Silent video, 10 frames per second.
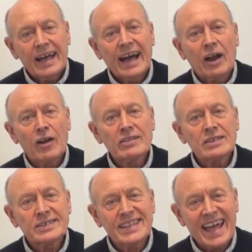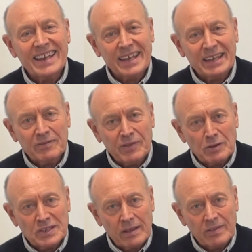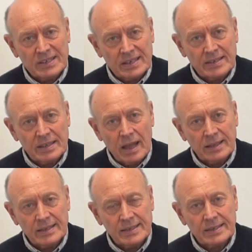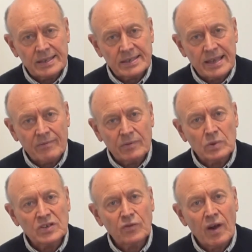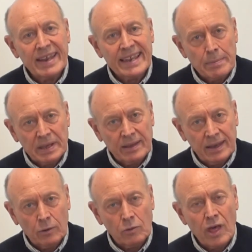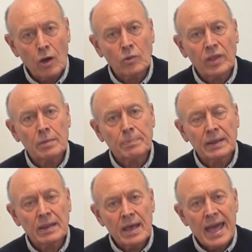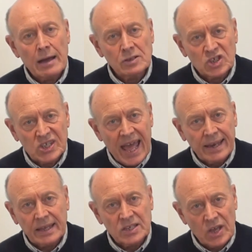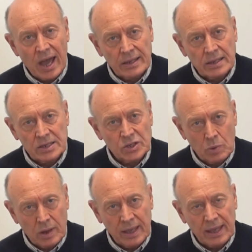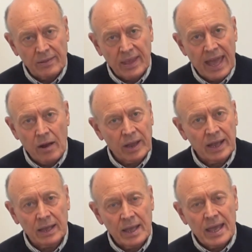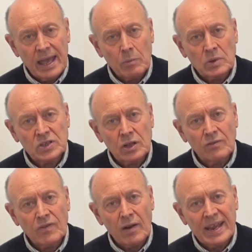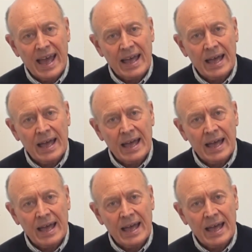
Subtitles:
Our understanding of photosynthesis in 1967 was very limited. Although there have been outstanding scientists working in the area, it was still very